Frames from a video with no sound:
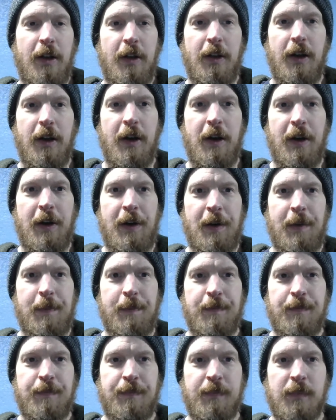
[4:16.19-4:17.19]

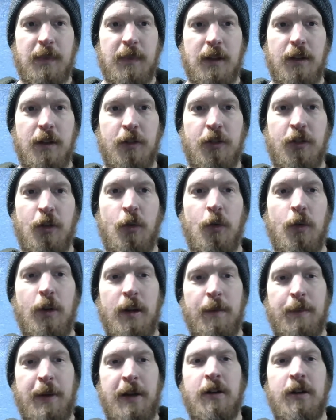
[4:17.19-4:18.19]
Um, so
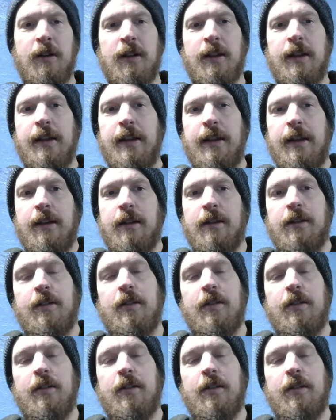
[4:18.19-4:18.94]
apparently, it